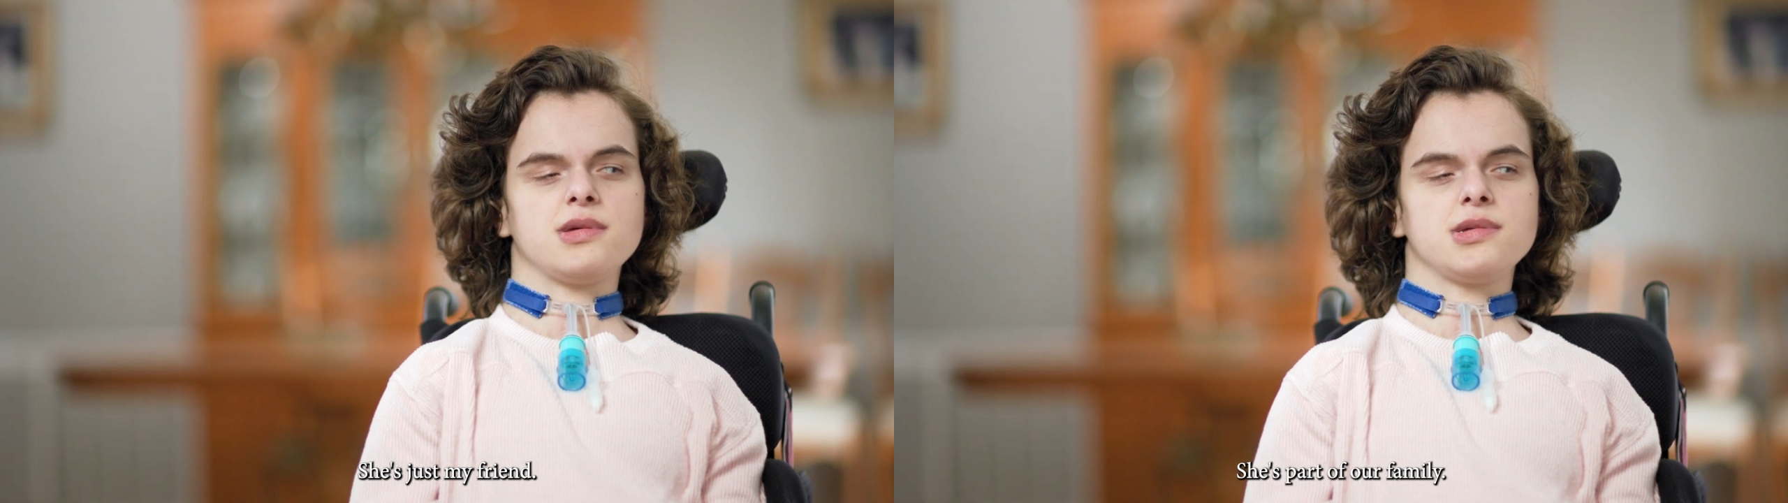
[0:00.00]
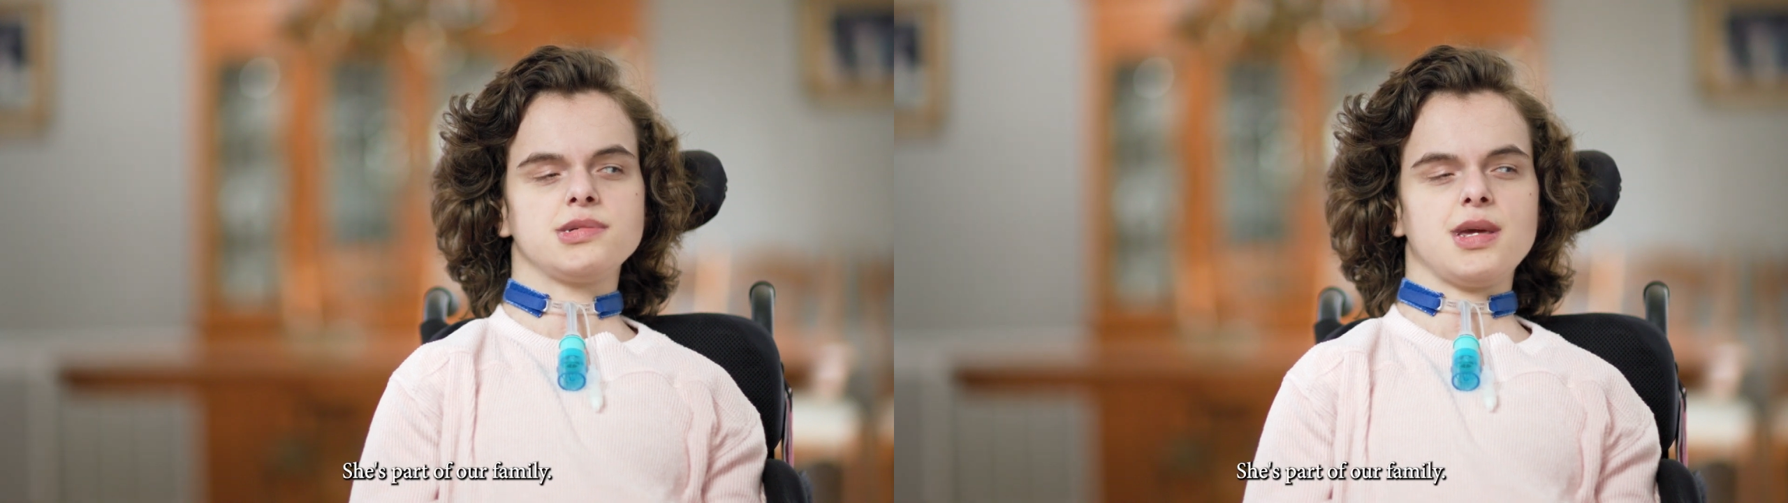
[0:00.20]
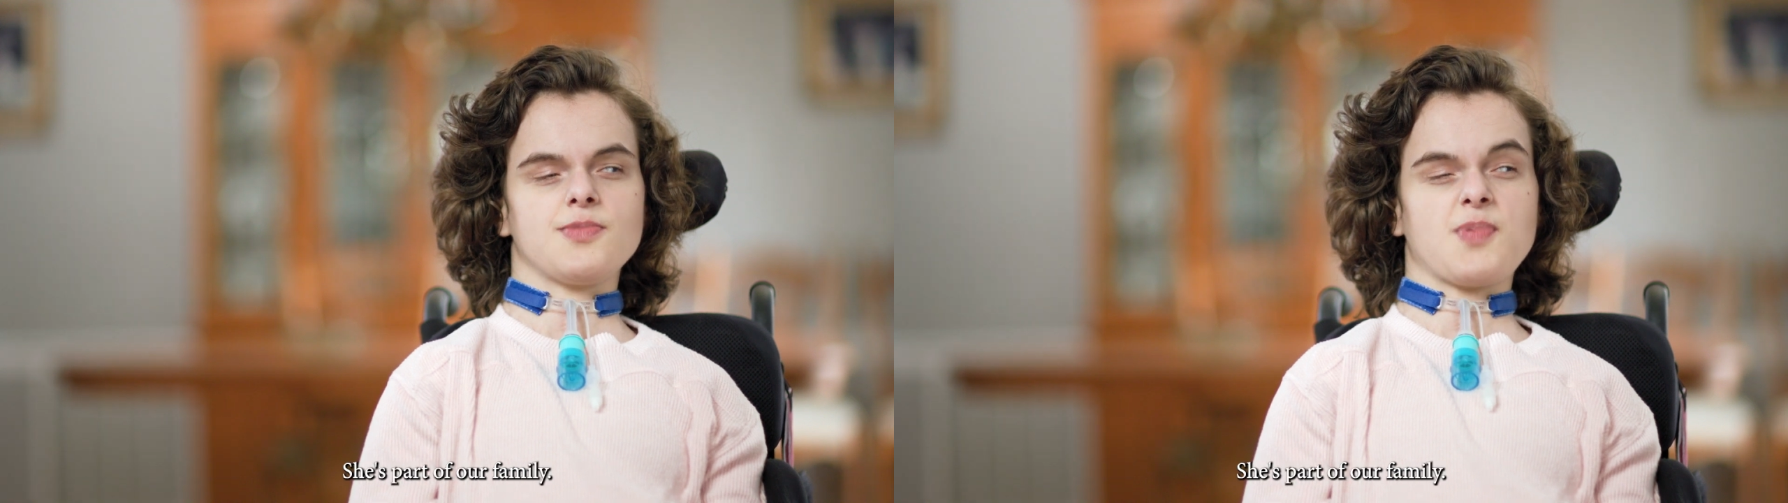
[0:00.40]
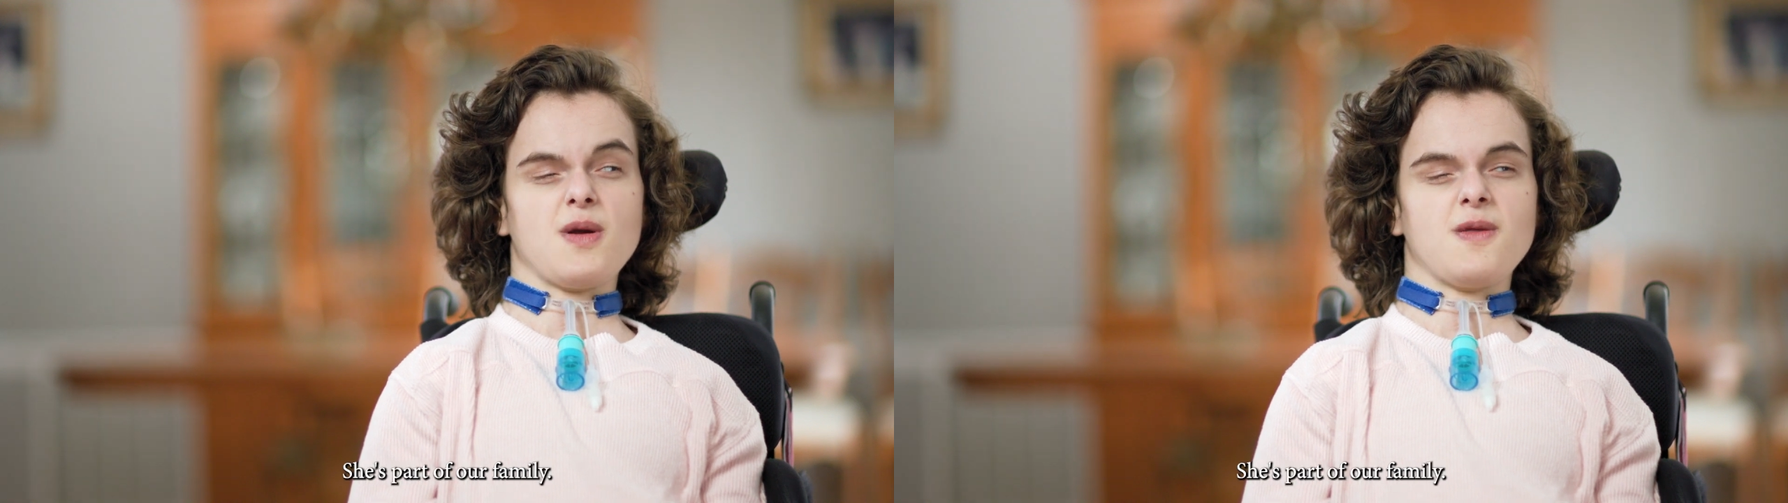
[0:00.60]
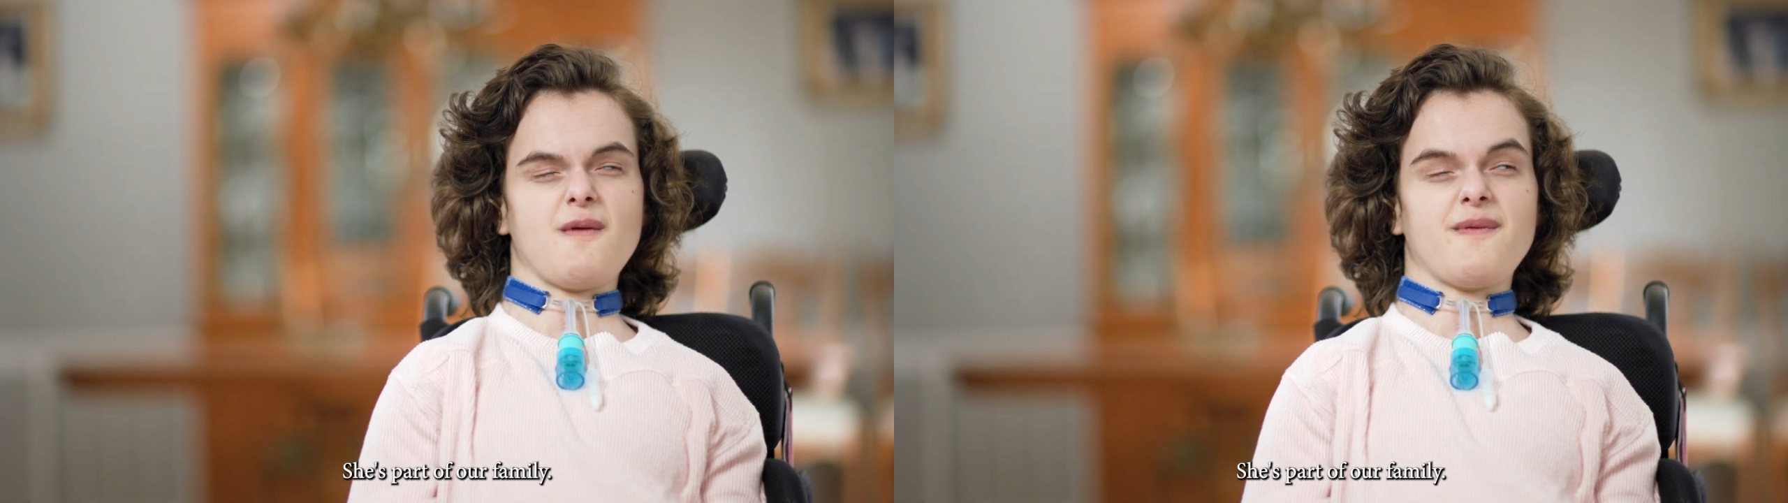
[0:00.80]
She's part
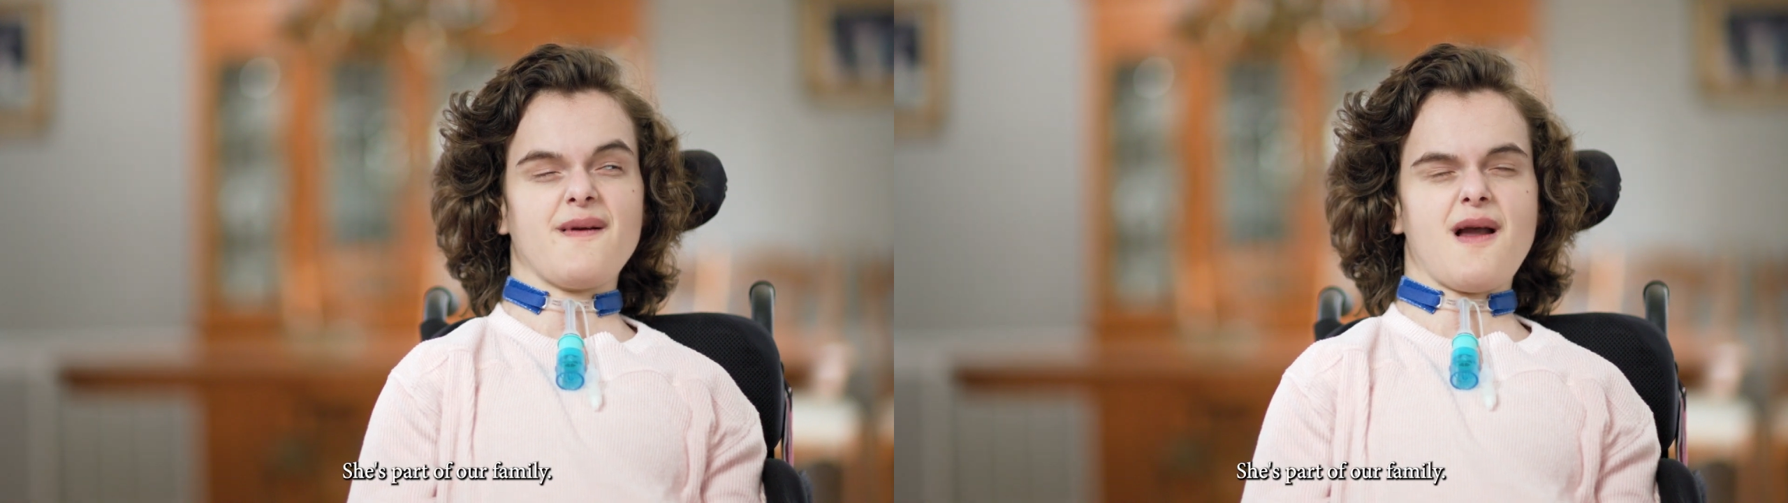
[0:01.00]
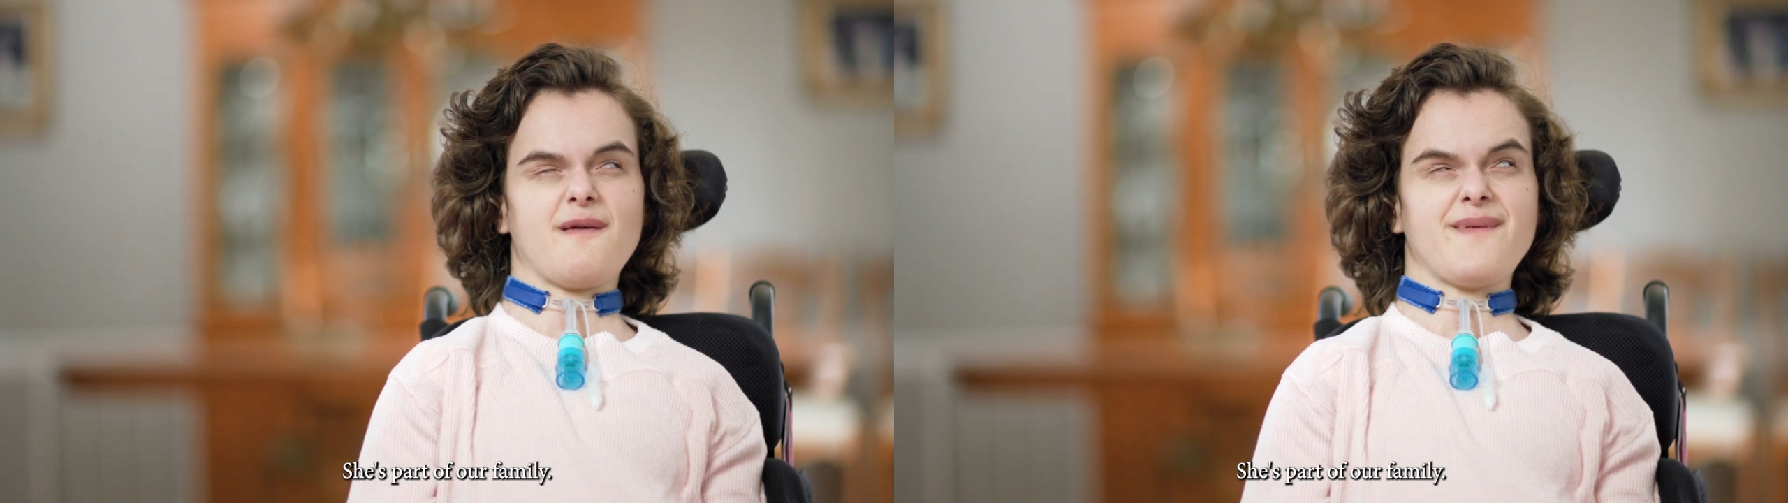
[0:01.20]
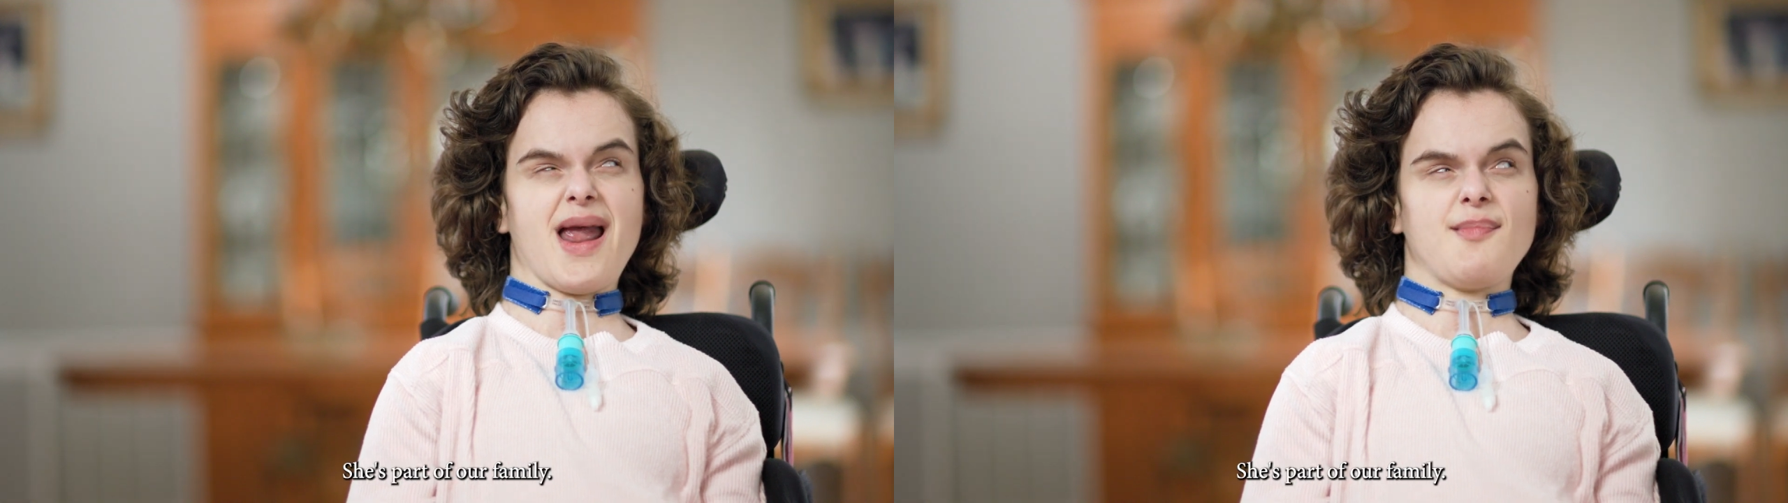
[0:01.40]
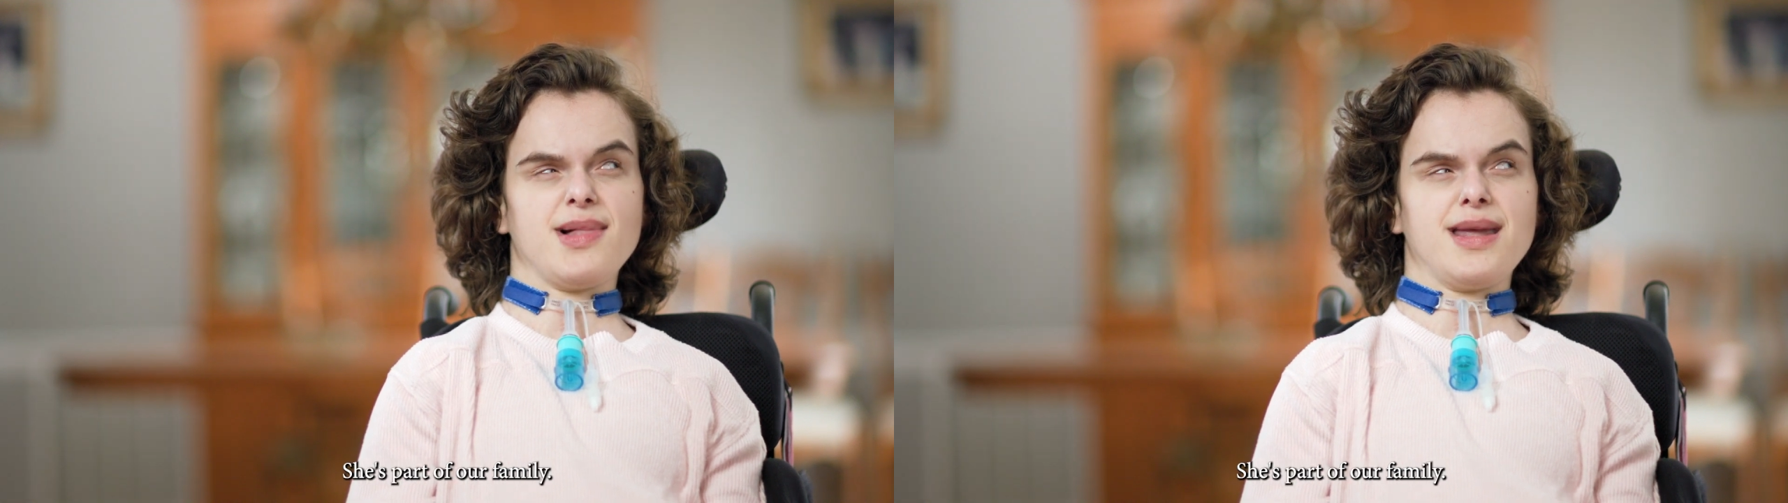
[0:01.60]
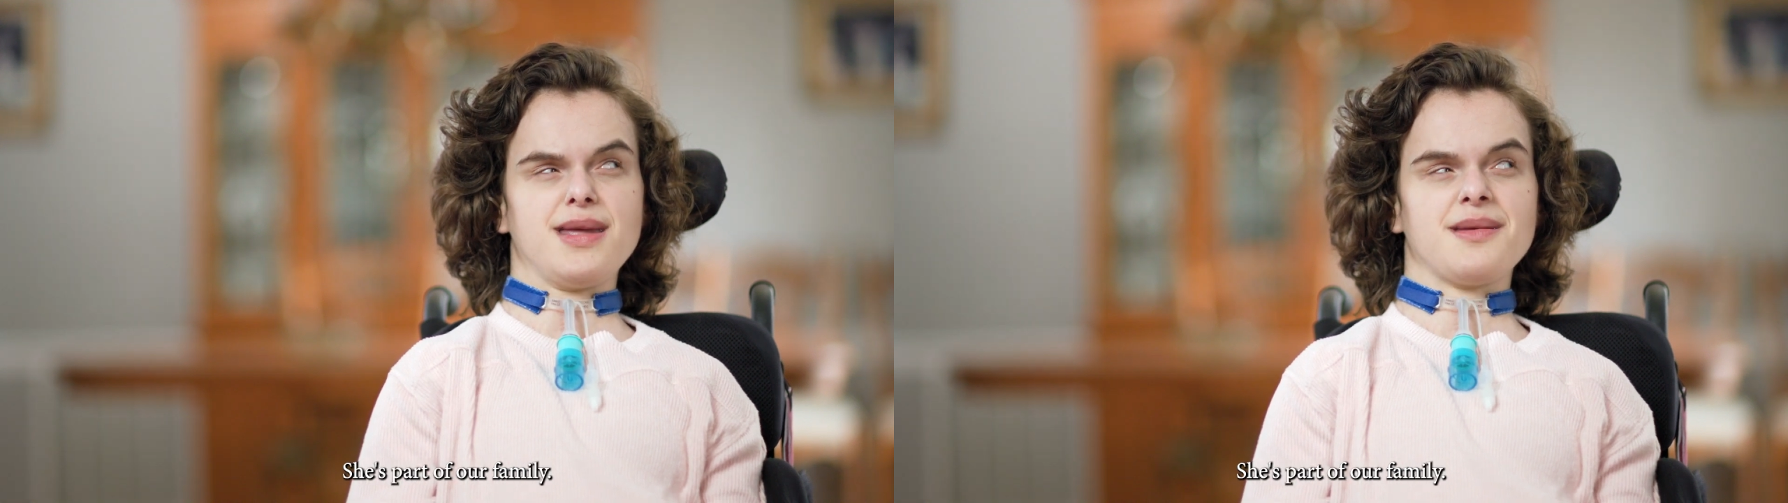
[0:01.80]
of our
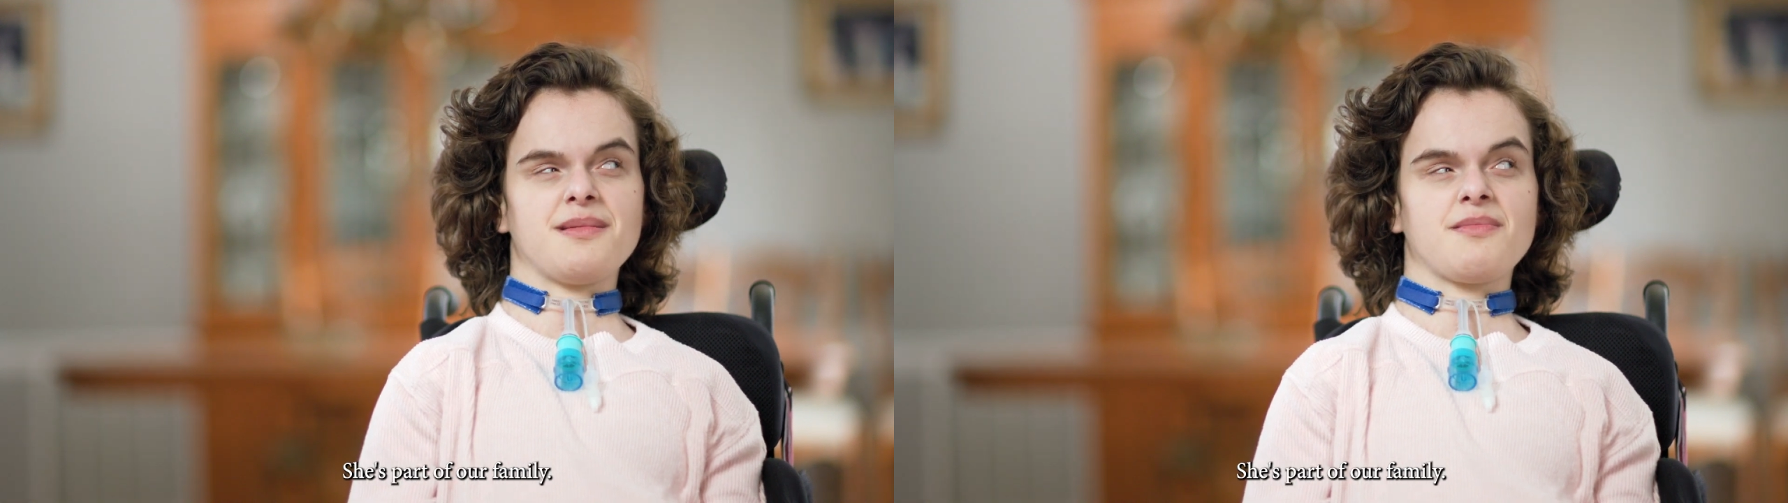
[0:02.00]
family.